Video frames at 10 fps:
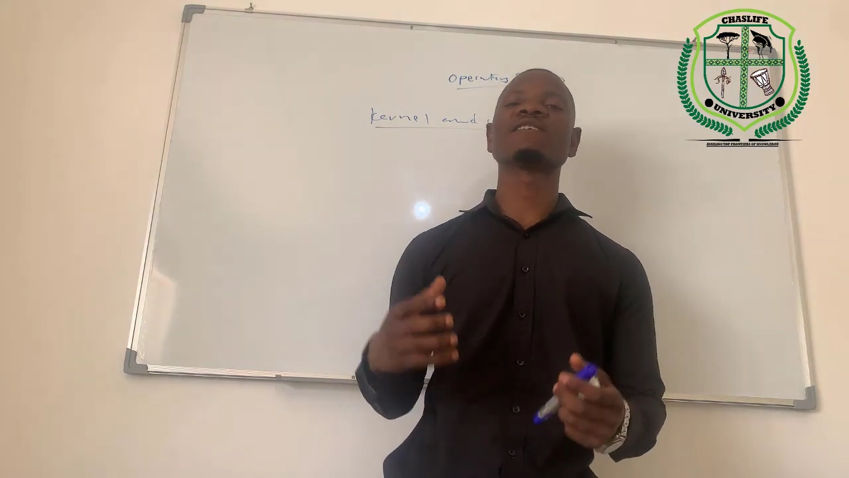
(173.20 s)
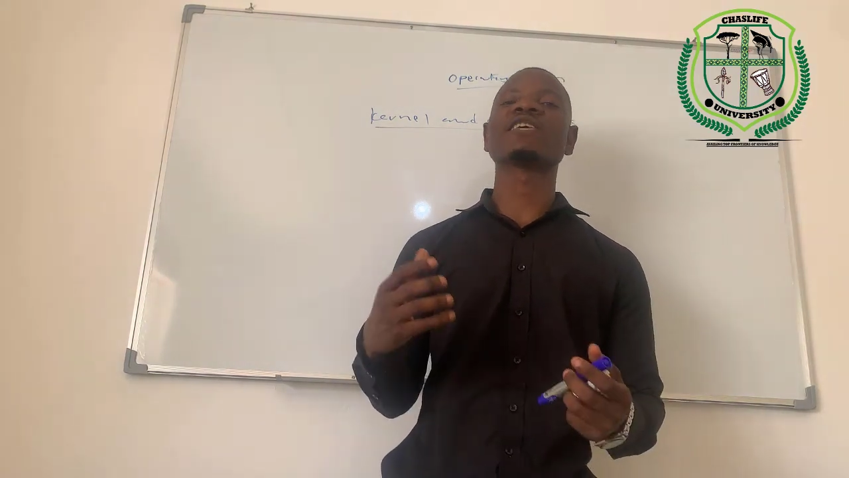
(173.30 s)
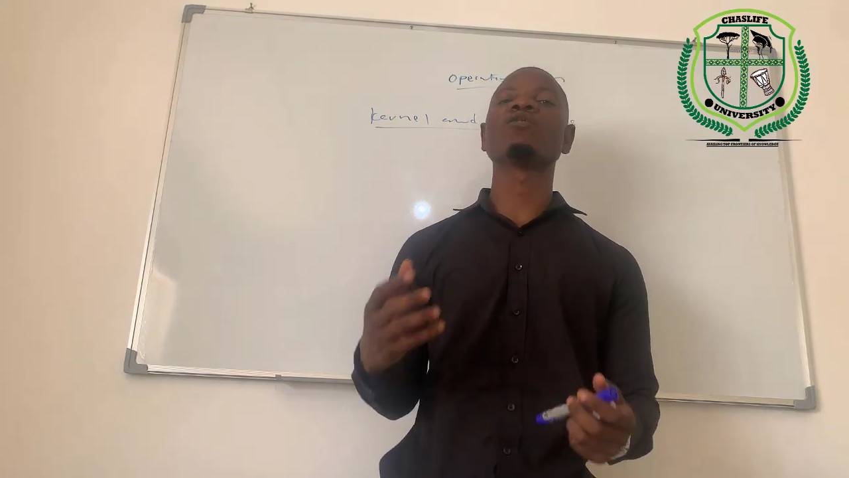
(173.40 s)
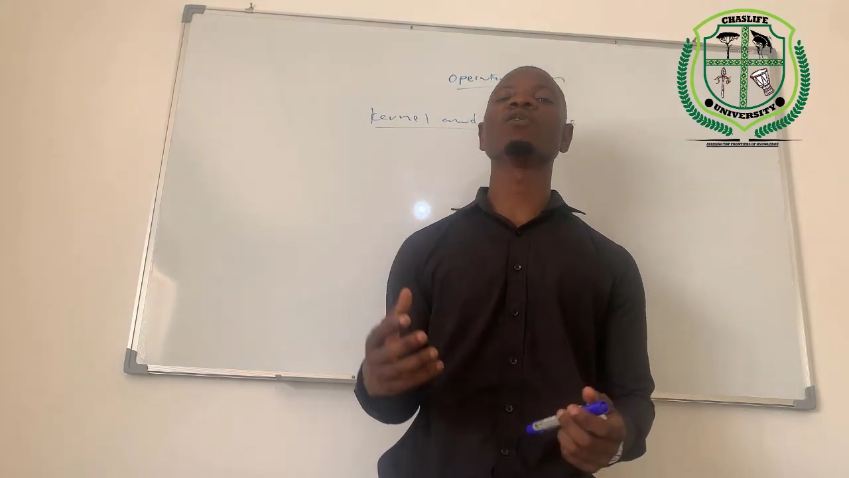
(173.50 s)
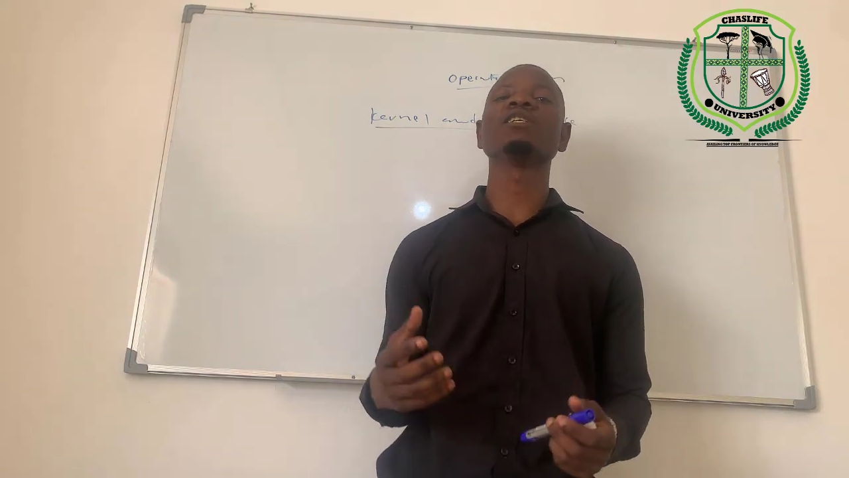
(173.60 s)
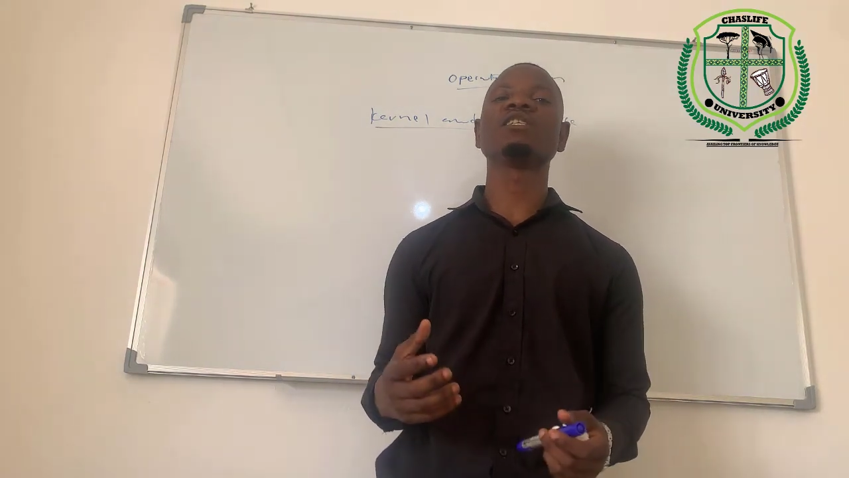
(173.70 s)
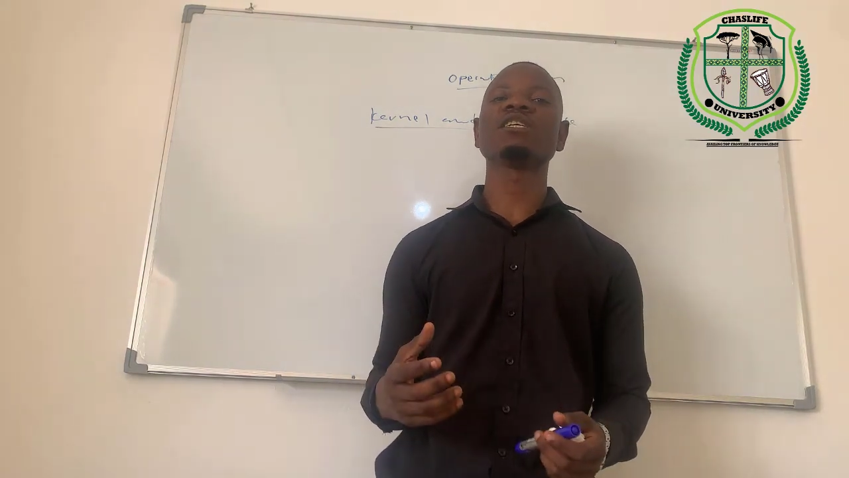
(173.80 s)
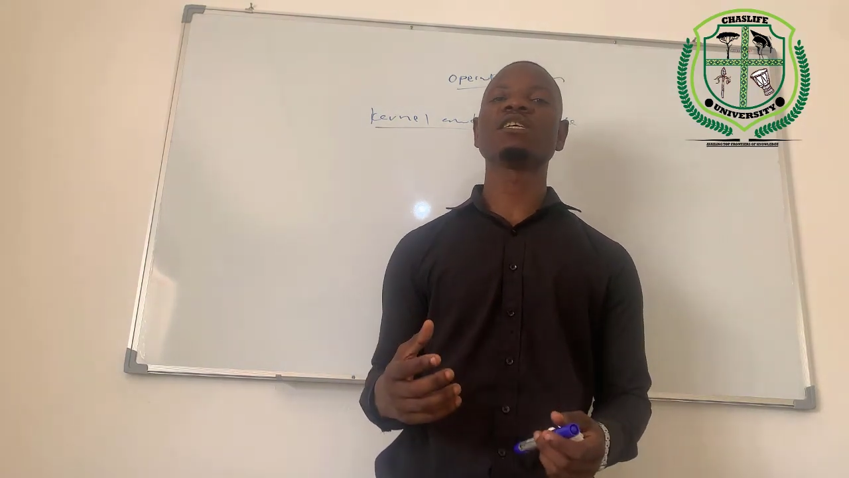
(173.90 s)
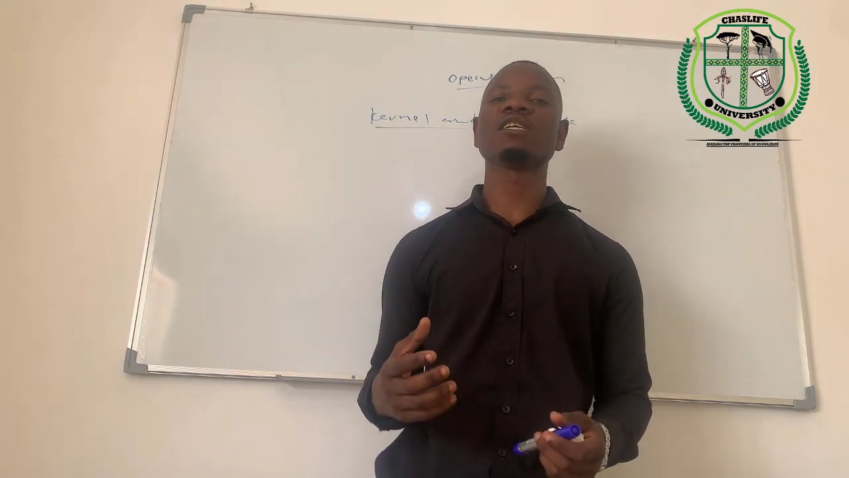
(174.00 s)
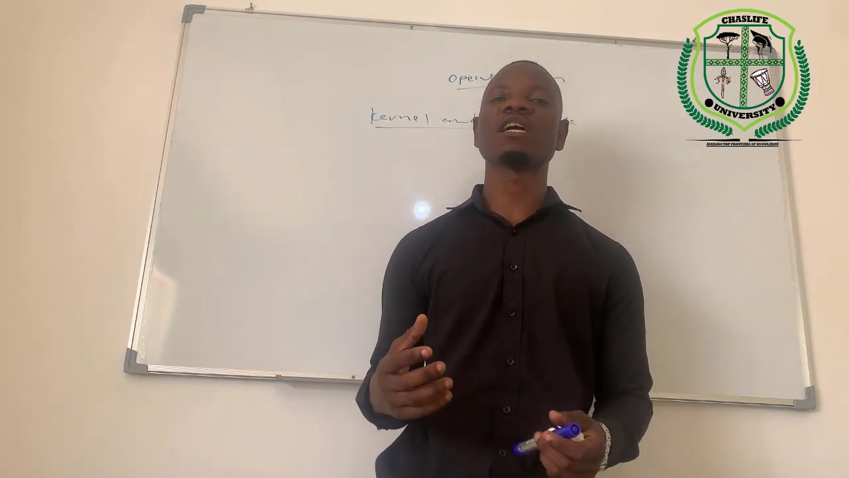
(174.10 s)

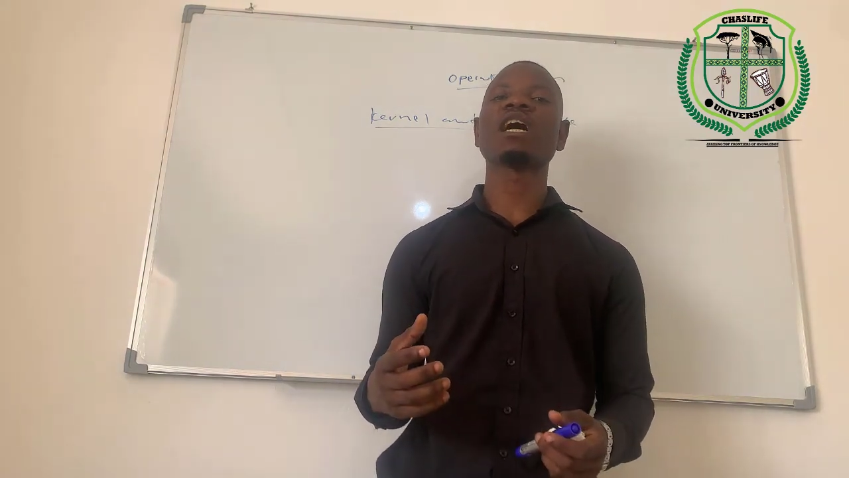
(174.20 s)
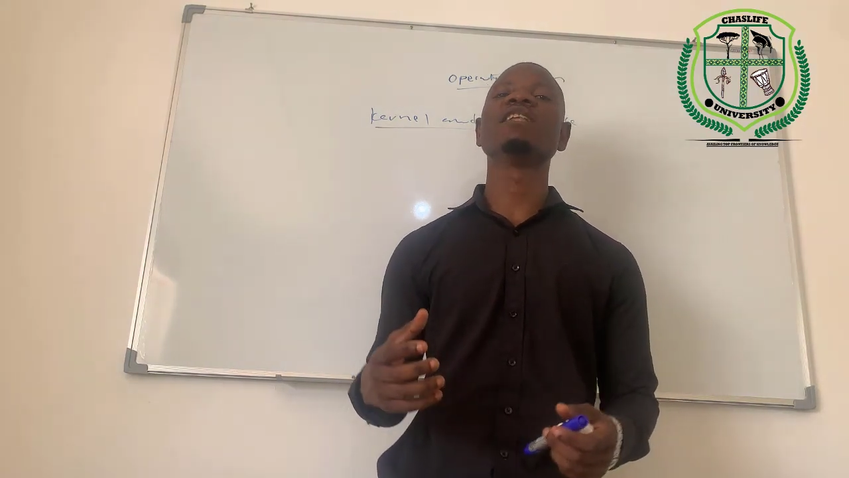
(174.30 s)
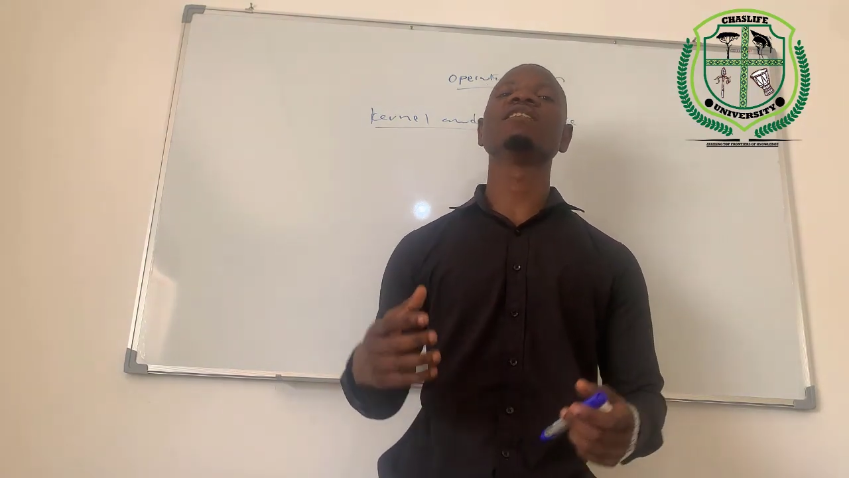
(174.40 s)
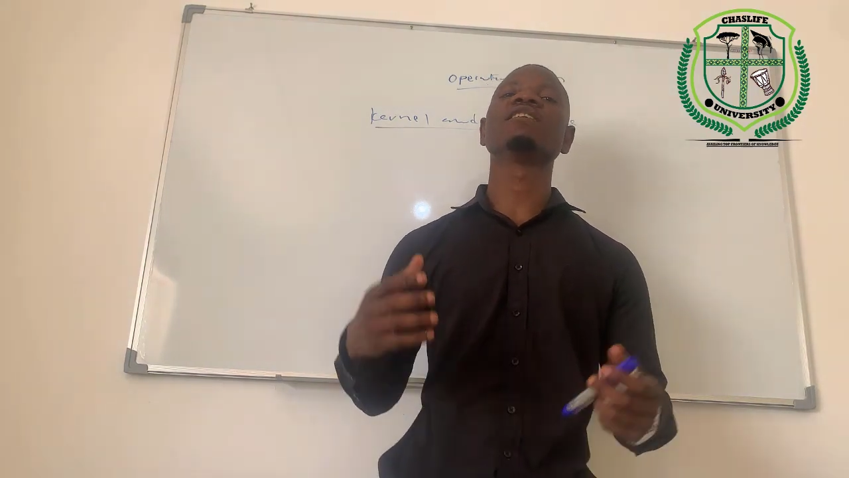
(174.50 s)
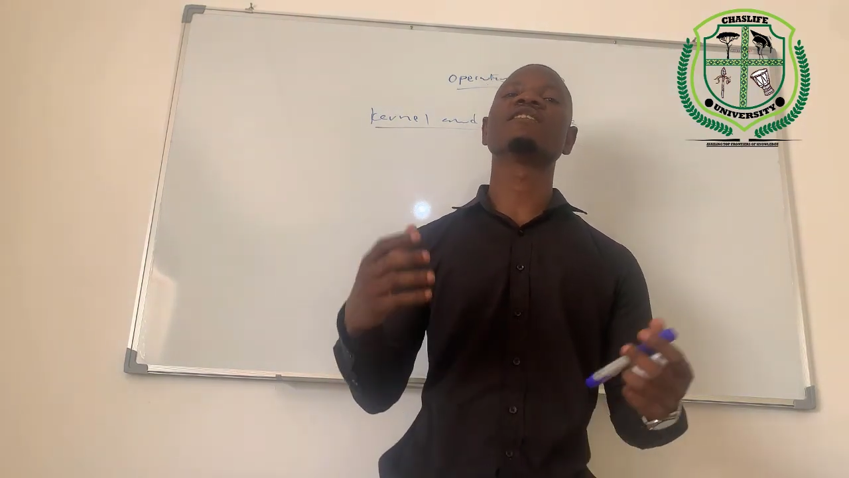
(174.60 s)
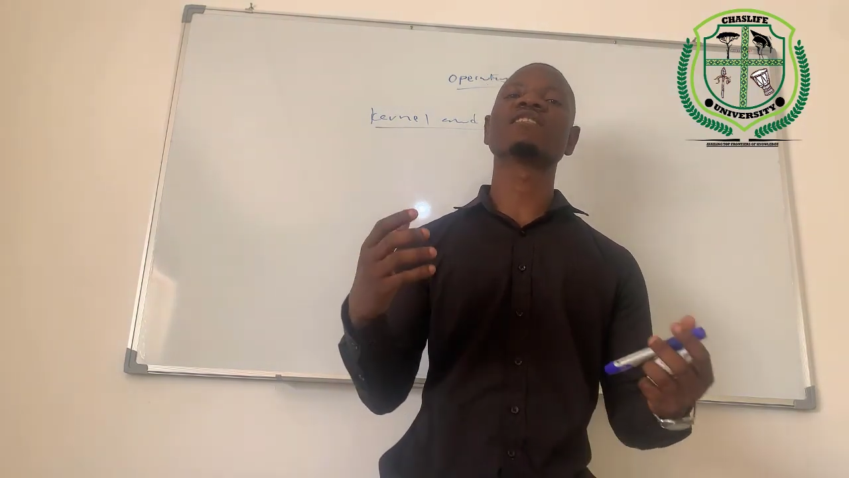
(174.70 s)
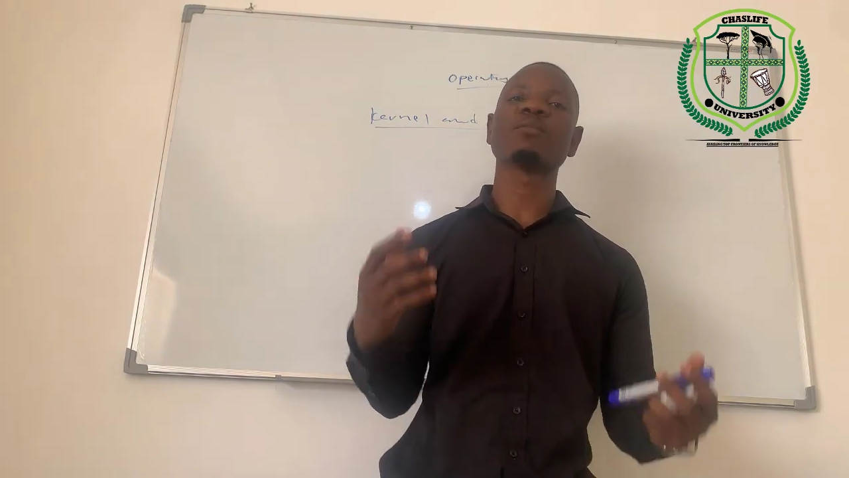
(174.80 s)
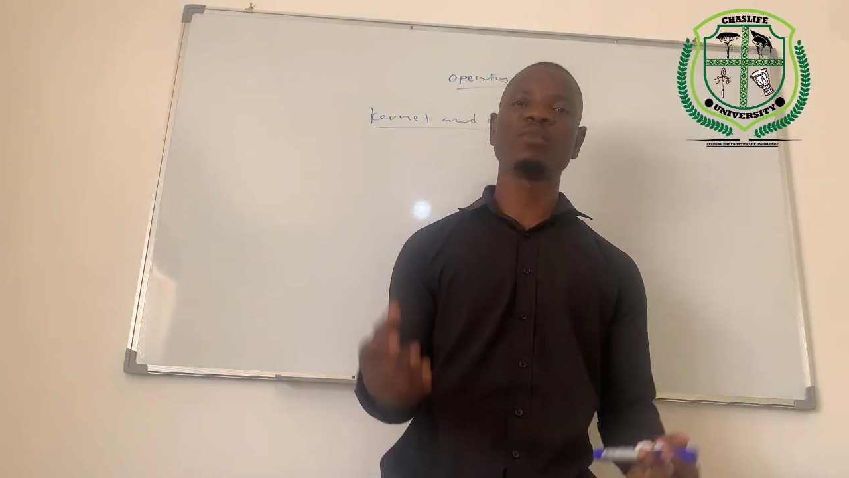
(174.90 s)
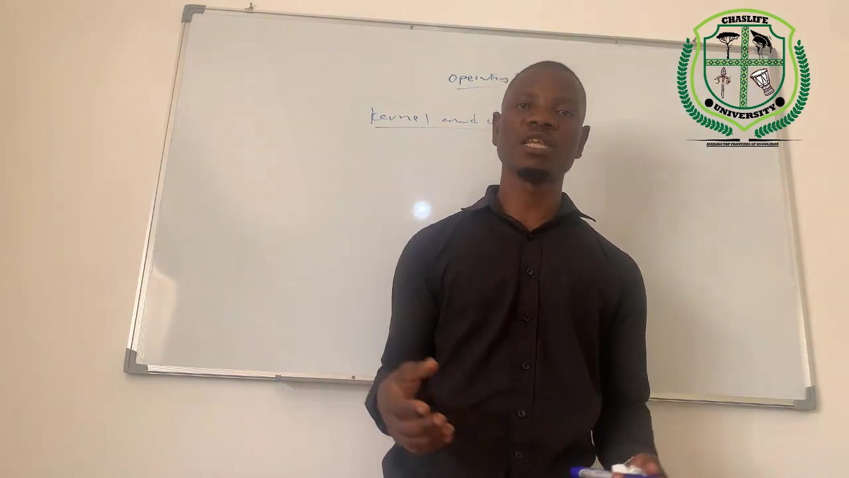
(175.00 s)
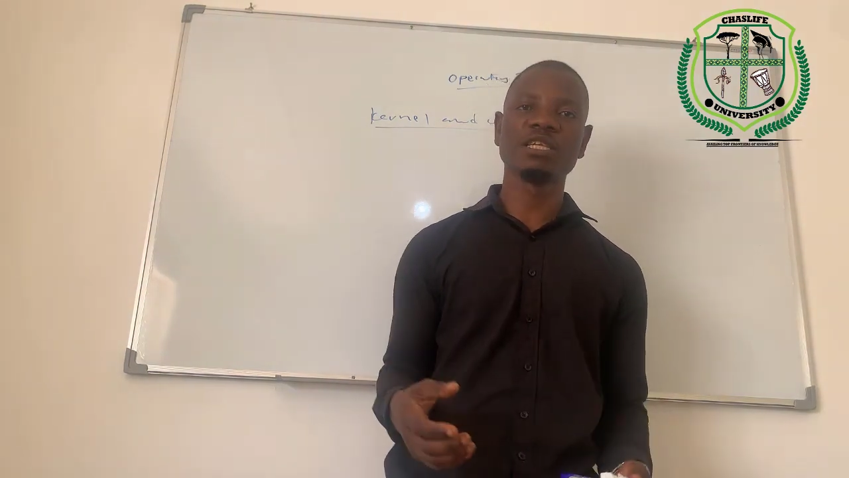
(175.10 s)
security and
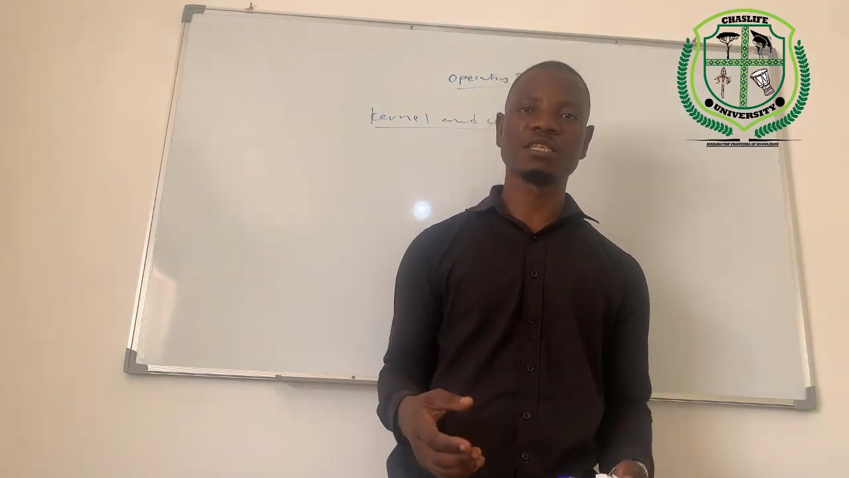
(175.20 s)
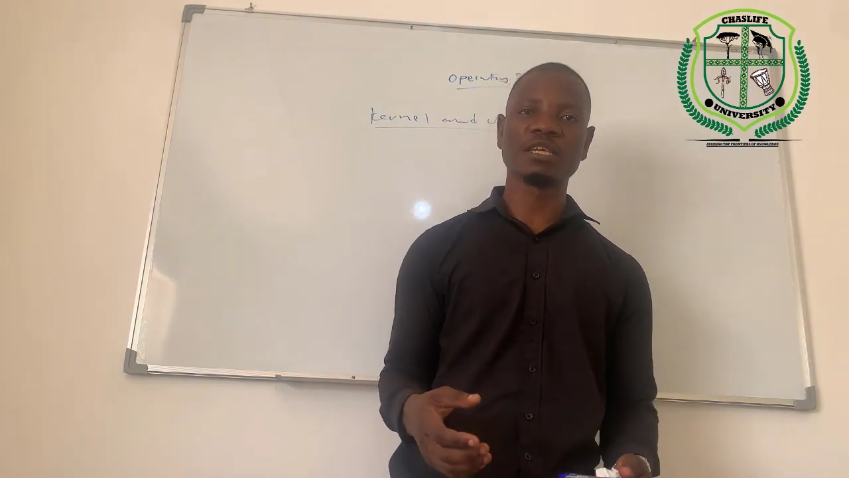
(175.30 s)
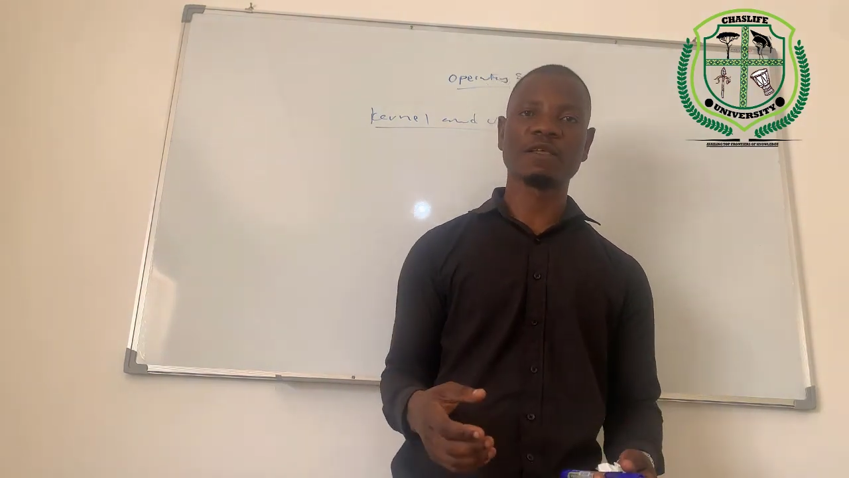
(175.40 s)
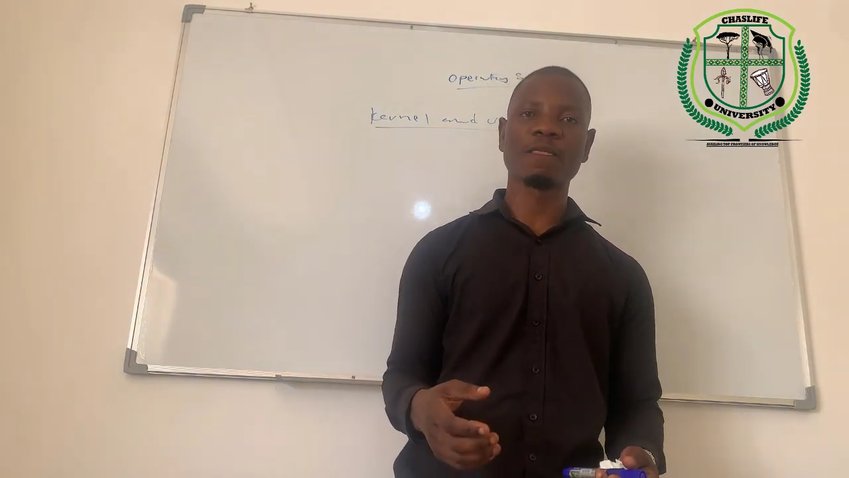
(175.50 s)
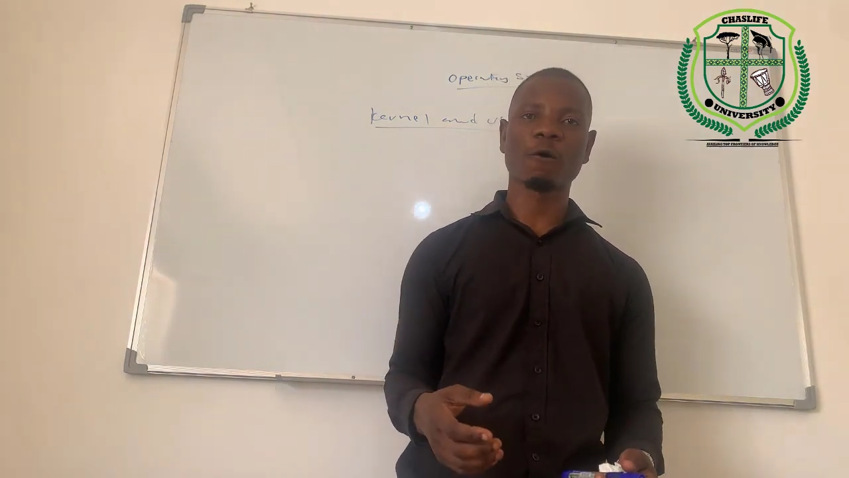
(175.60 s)
stability.